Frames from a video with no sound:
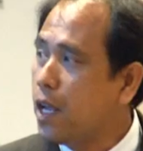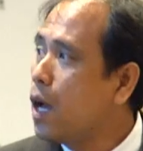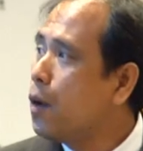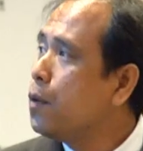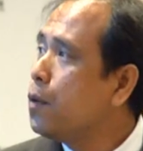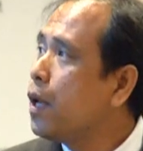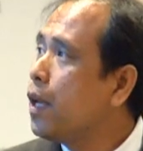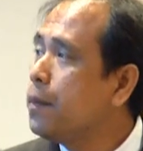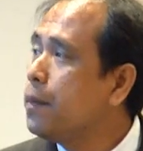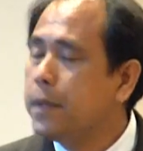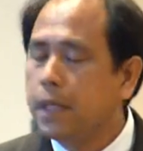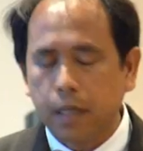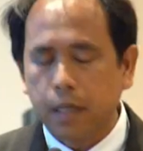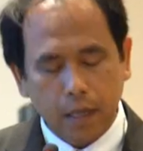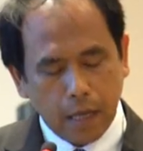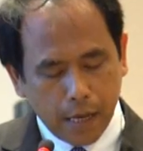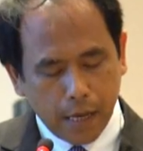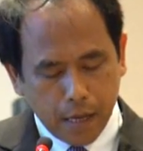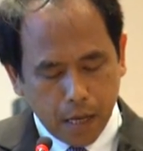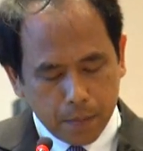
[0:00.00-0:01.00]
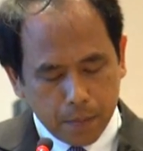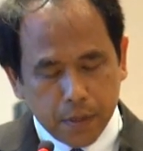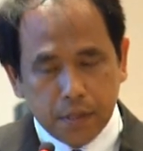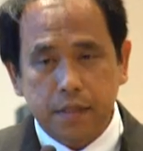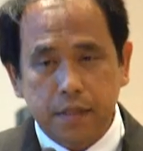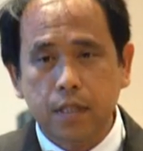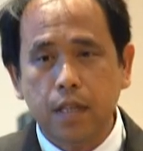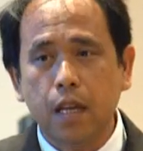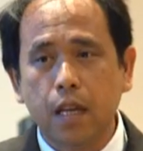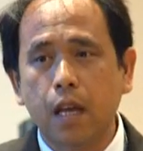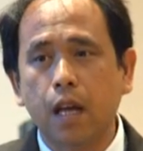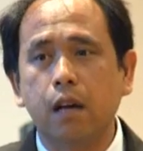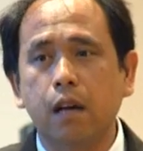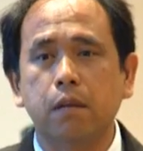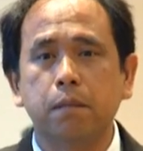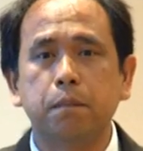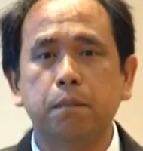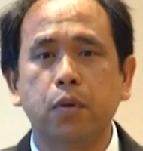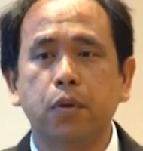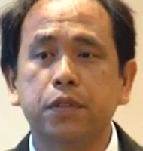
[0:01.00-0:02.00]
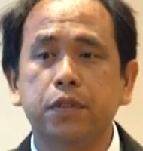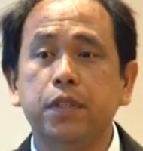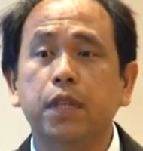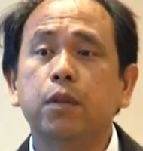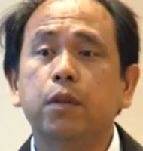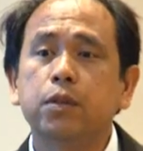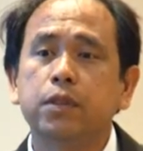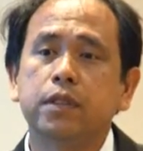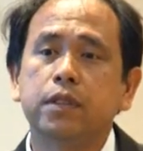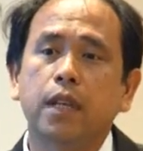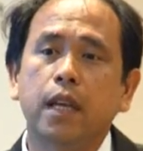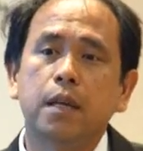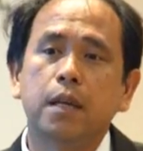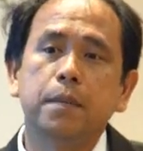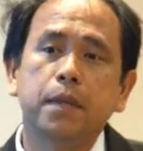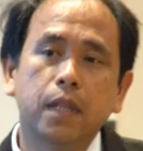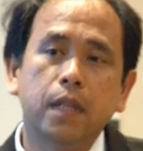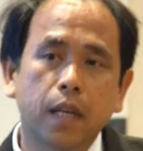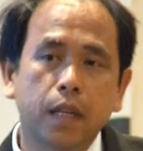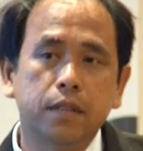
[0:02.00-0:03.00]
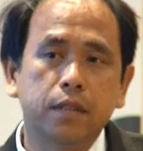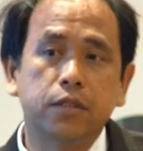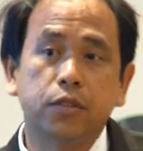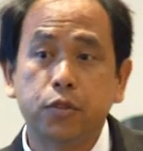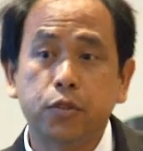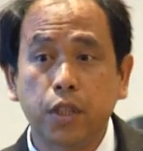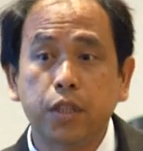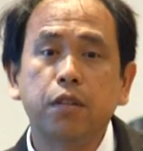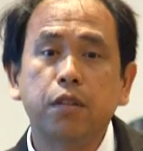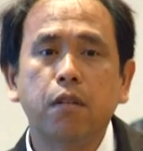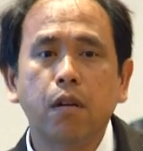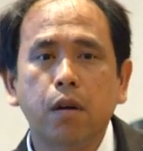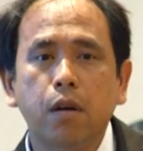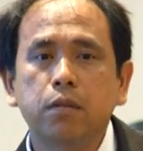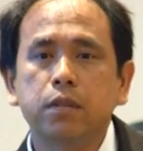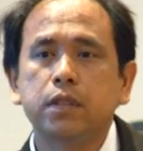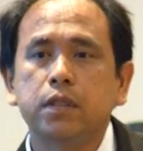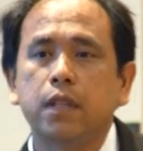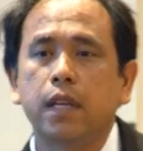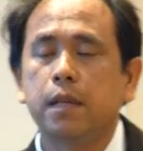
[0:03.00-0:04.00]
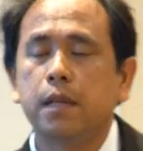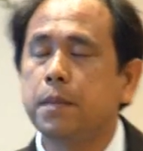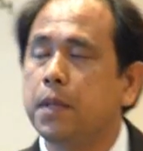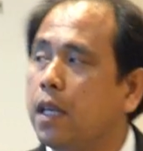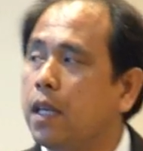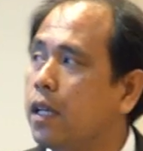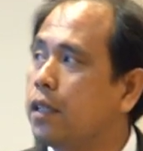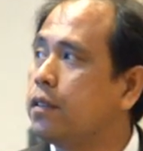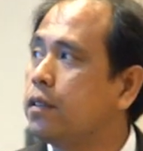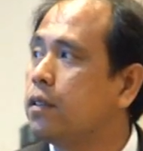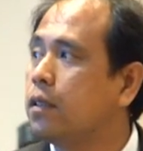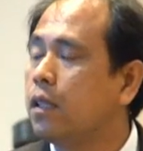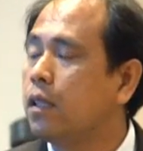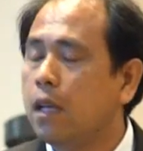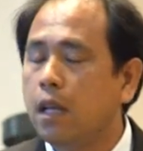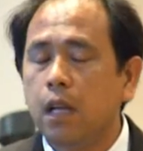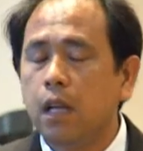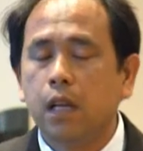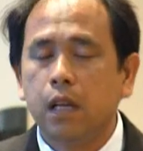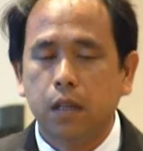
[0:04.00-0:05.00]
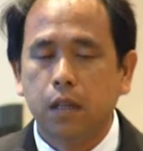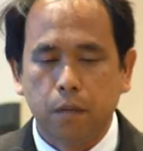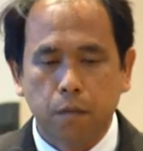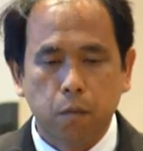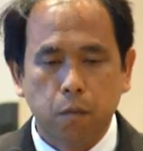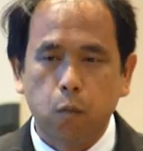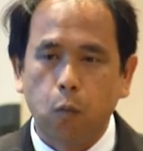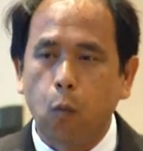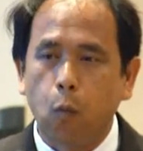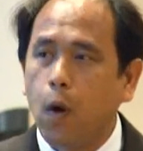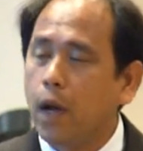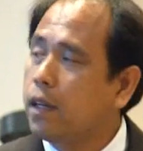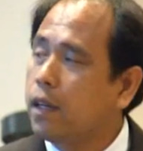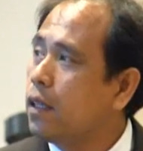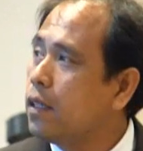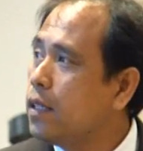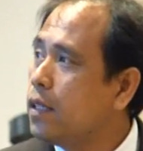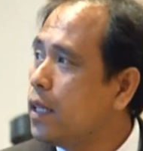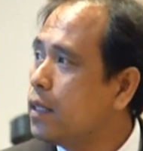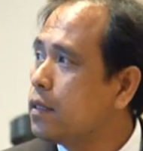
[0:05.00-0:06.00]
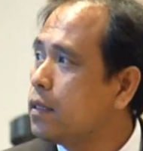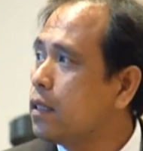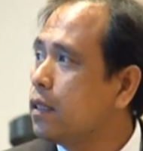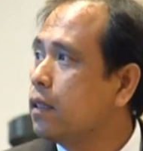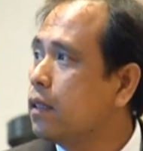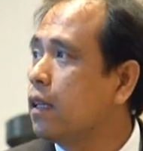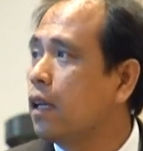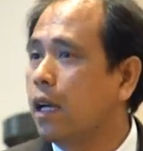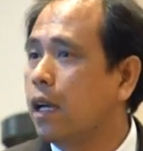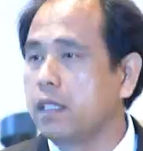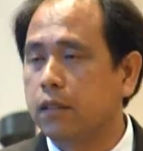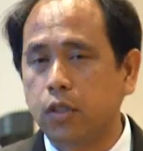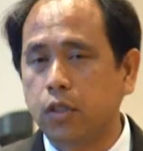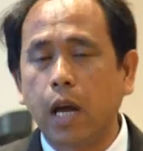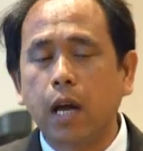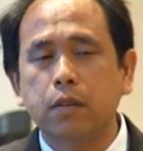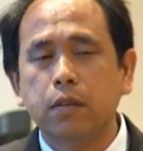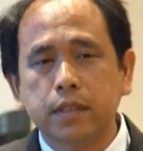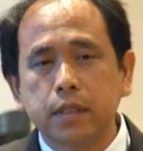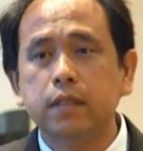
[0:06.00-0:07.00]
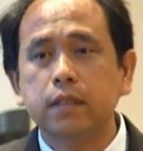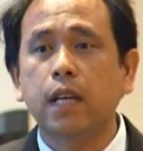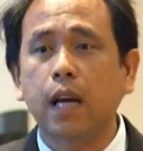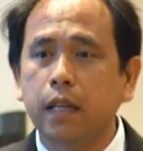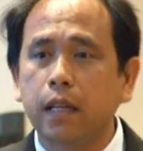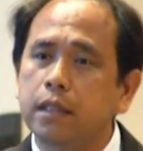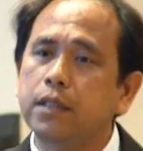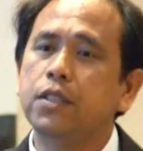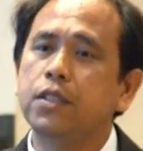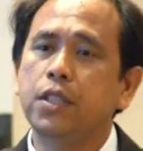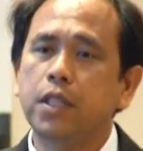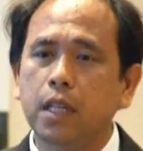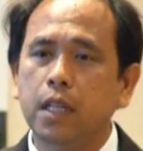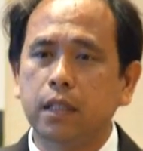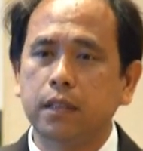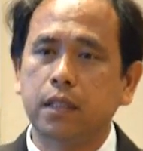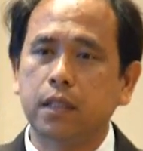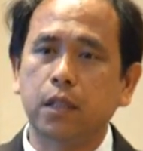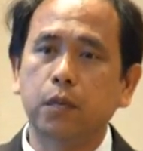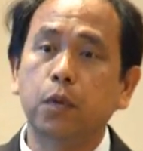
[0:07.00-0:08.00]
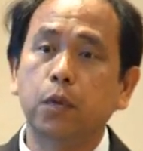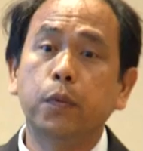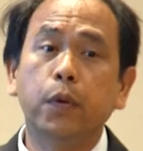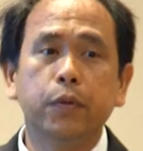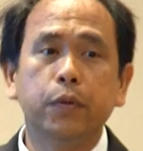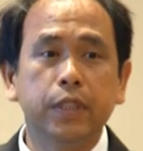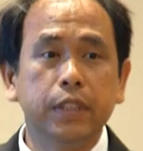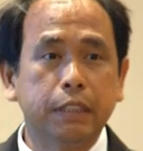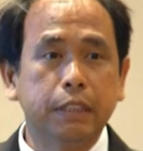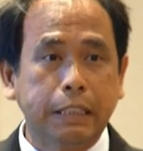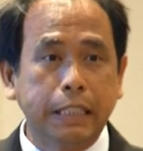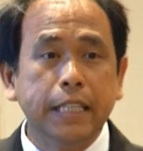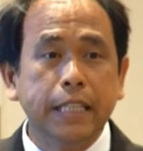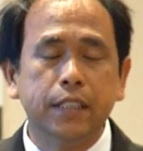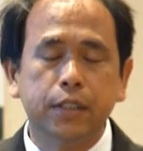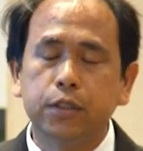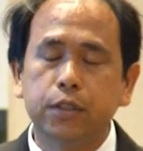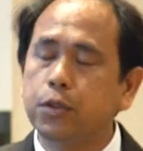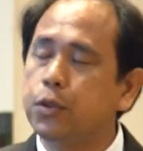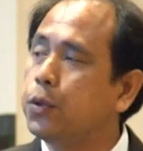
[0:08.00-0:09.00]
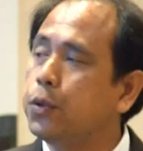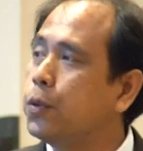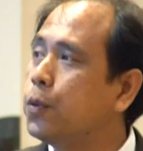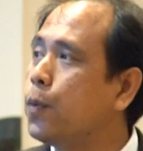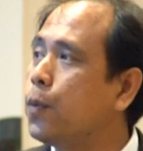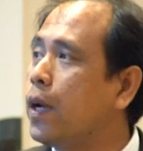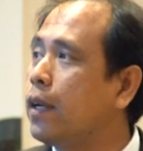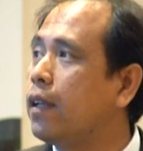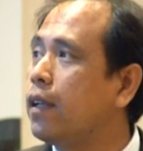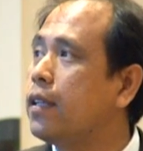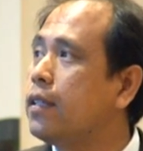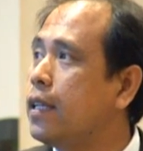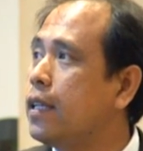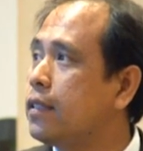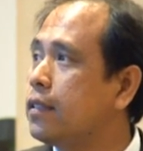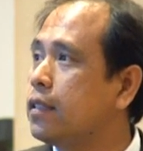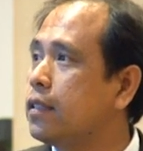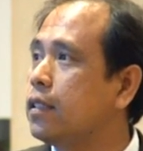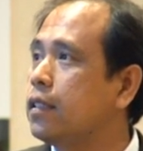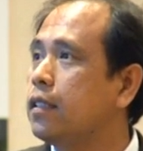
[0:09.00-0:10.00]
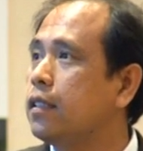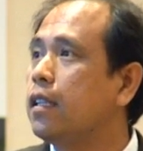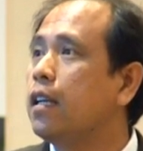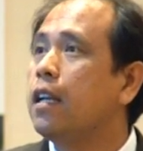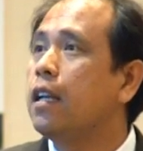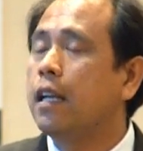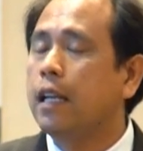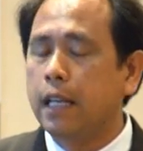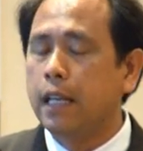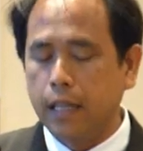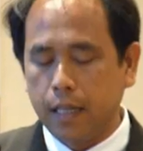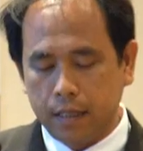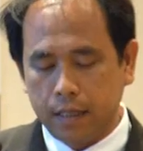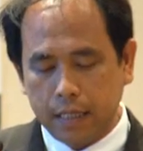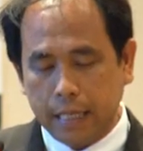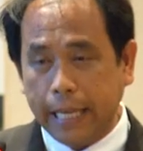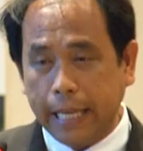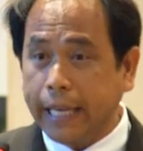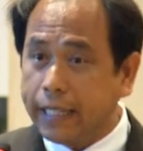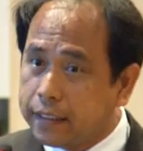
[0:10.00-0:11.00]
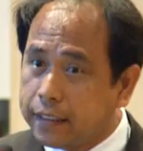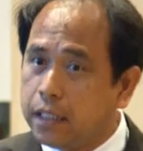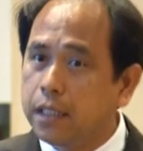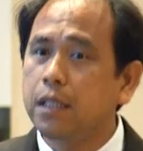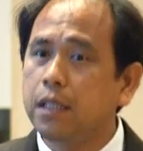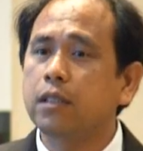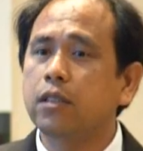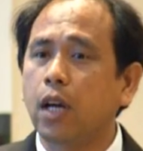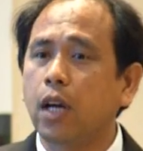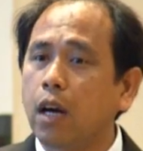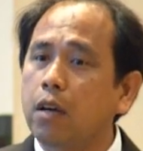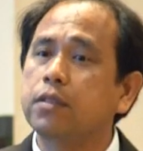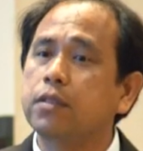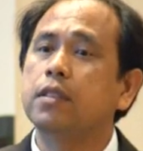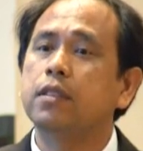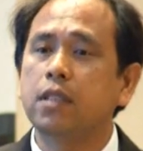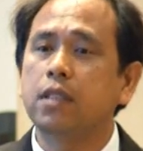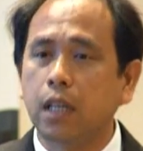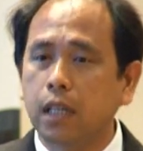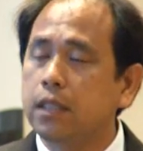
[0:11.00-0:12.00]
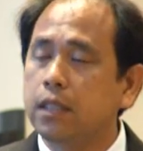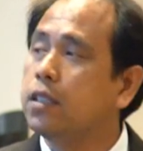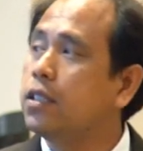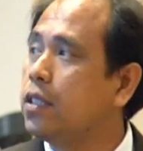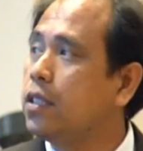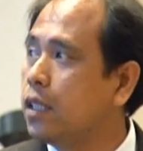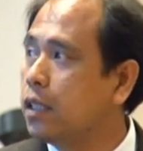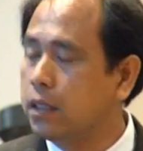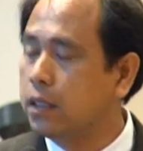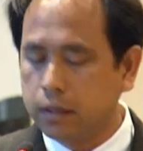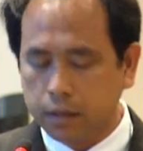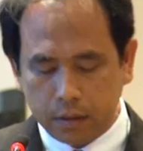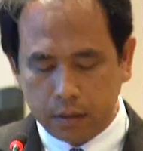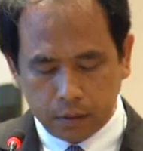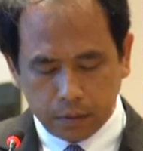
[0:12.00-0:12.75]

now IRPC produce ABS, general ABS of 100,000 tons a year, and we will increase to 180,000 tons a year.